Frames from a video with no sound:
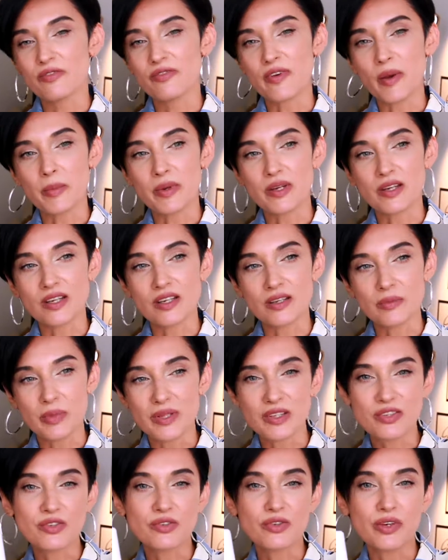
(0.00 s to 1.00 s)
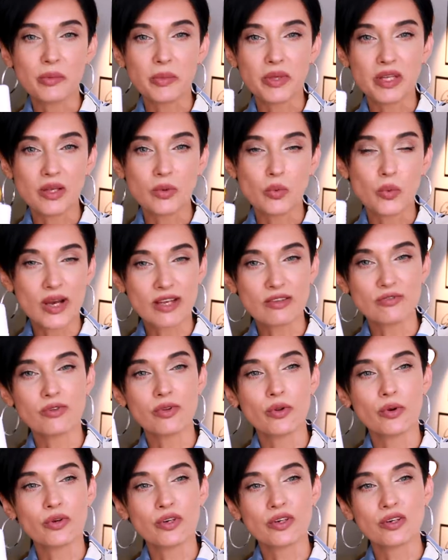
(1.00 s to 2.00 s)
feminine, a bit creamy, white
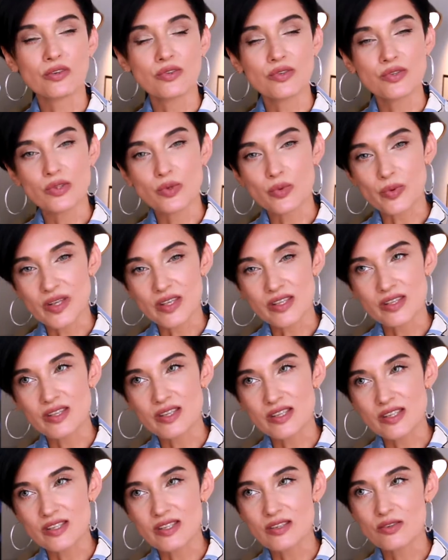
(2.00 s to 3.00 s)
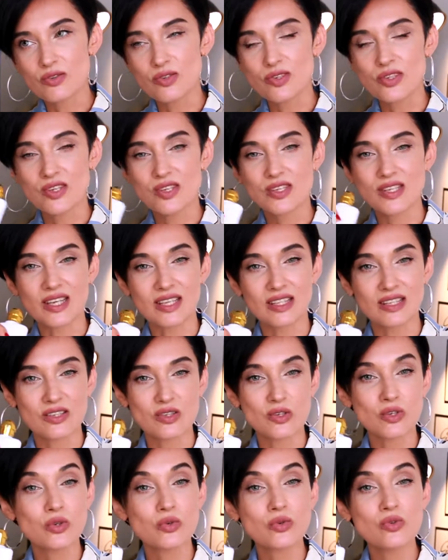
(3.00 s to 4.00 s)
florals with the citruses and
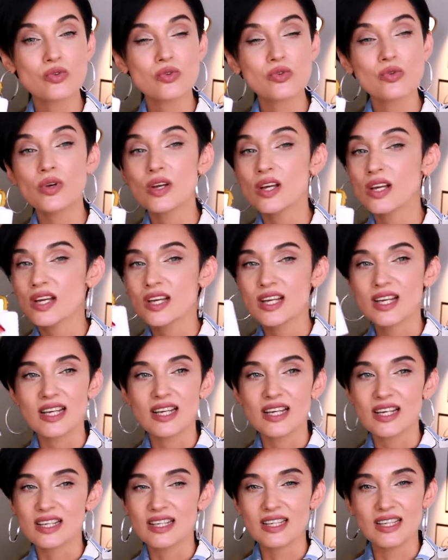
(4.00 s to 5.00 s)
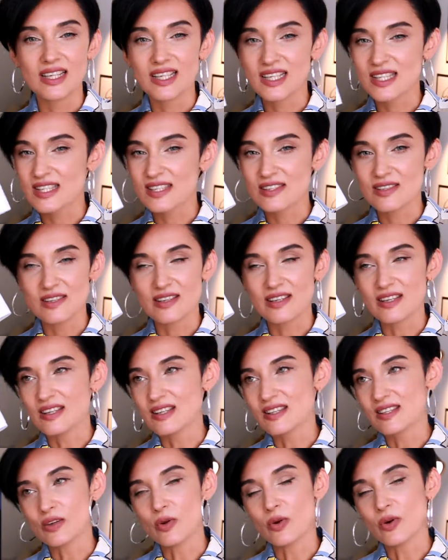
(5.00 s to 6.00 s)
this yuzu. It's
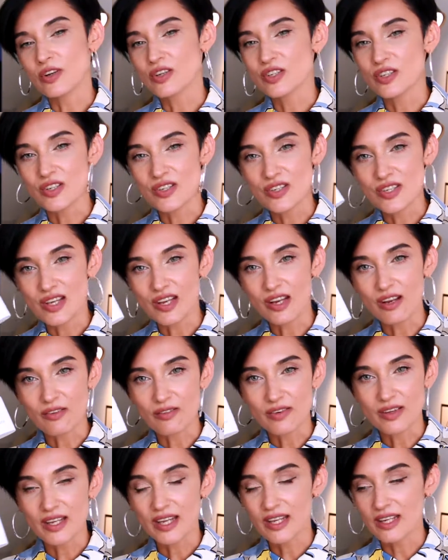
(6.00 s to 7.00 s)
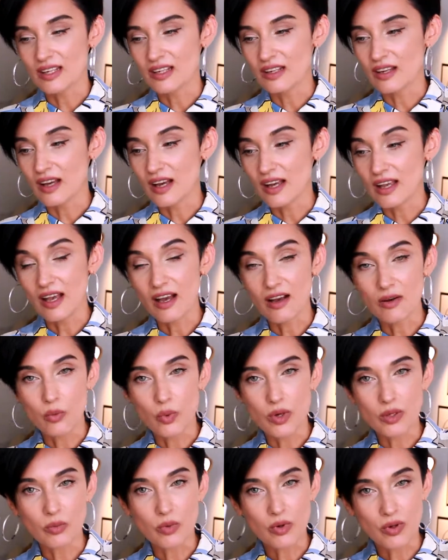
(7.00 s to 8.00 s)
gorgeous. I love it. And I have
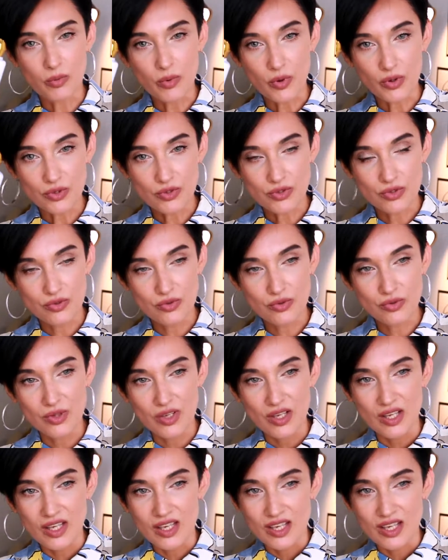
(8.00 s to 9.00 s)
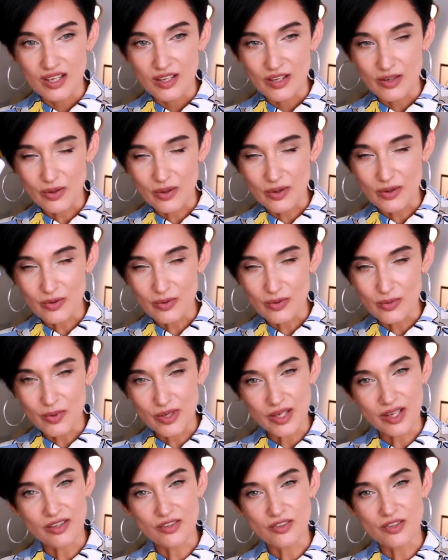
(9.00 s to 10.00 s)
one more bottle,
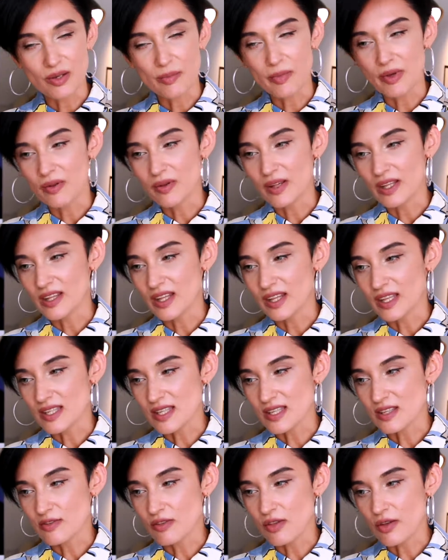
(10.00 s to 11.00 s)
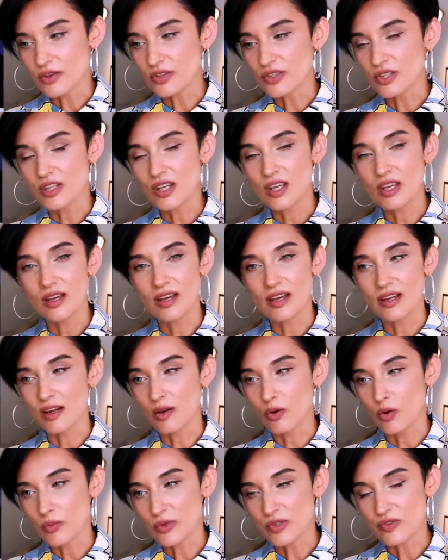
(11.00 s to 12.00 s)
100 ml. I think this is 30, and I
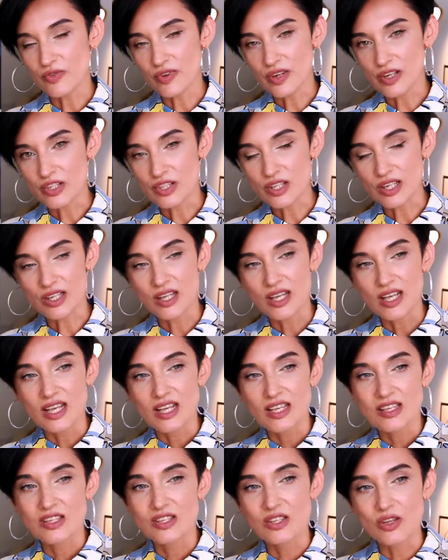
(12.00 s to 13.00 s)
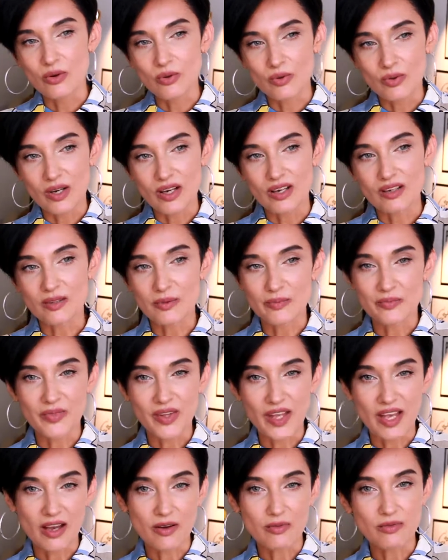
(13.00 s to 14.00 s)
almost finished it. So
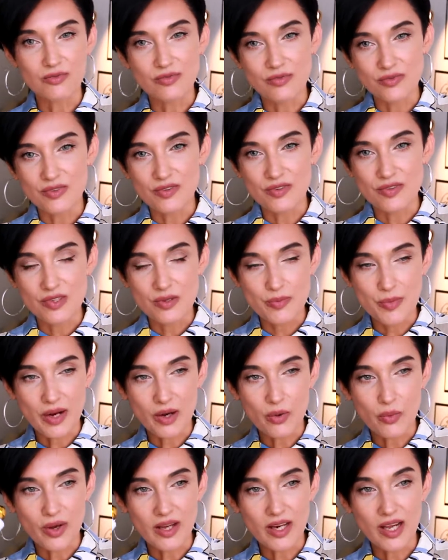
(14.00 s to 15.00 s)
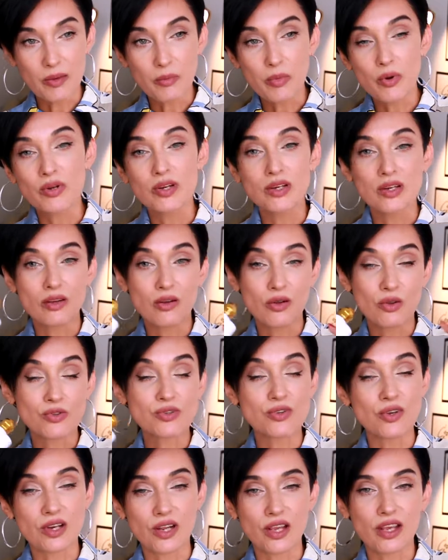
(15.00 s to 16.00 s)
I have spare one. I bought it
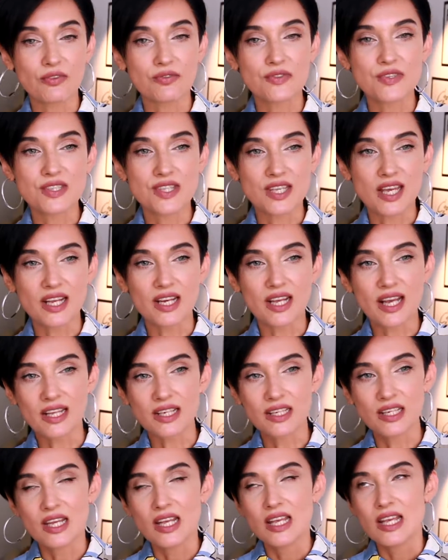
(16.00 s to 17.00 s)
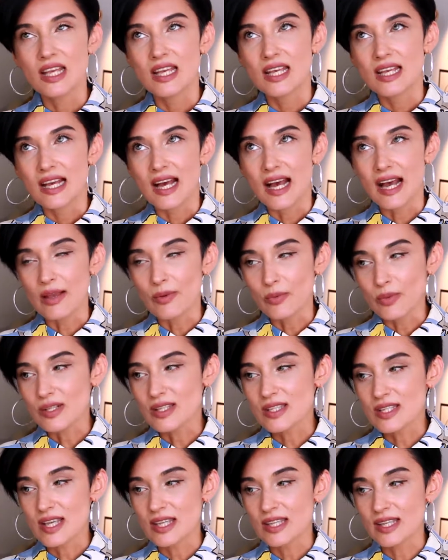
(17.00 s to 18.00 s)
also in a gift set, and I
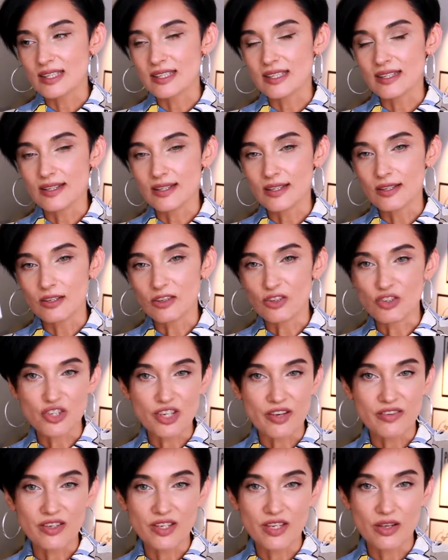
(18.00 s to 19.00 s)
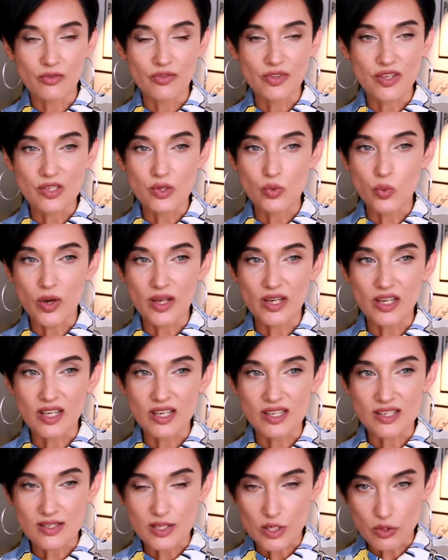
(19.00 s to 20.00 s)
wouldn't say that the longevity of this one
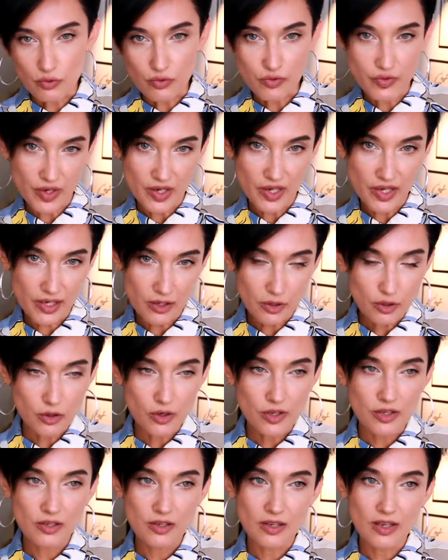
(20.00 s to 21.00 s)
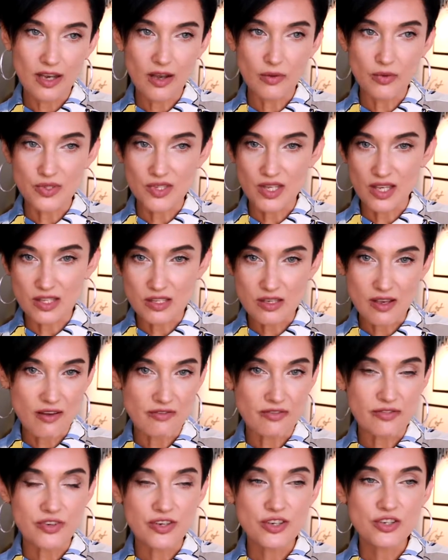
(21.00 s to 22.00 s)
is really good. I would say it's
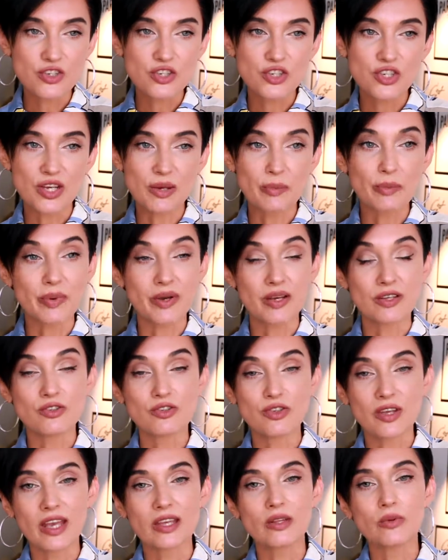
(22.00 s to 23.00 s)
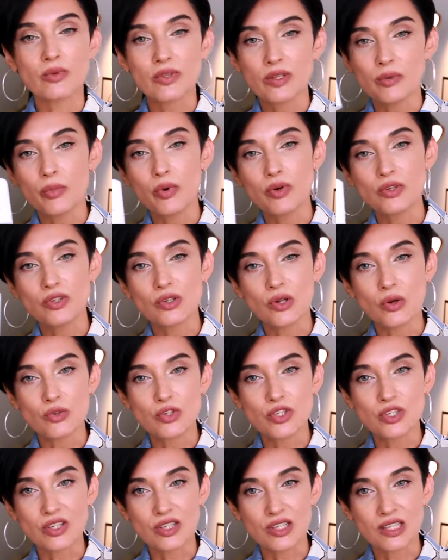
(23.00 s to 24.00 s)
average, but together with the body
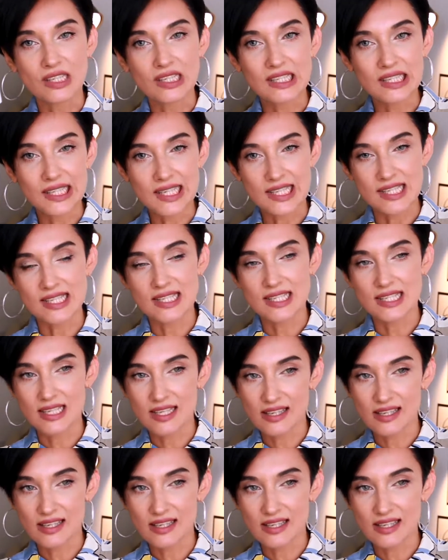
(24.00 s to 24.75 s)
lotion, this